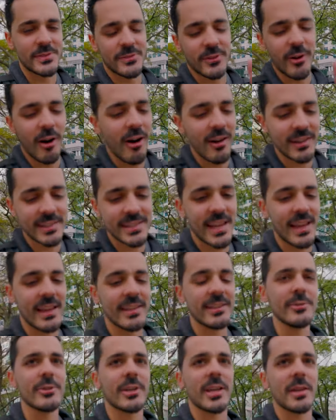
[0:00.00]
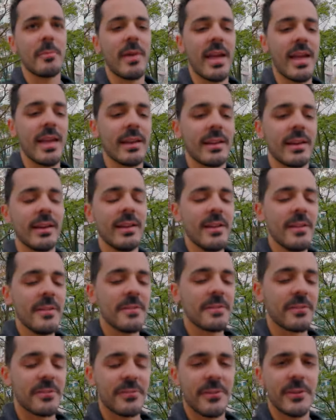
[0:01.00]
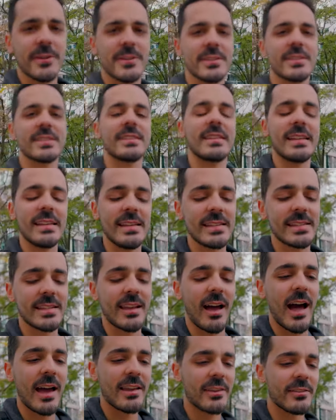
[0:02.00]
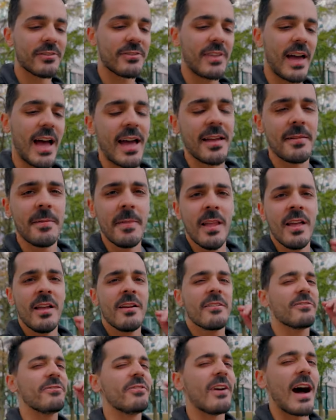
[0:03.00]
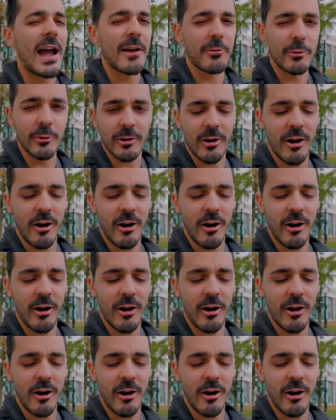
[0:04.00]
of content you can make. The first is kind of that viral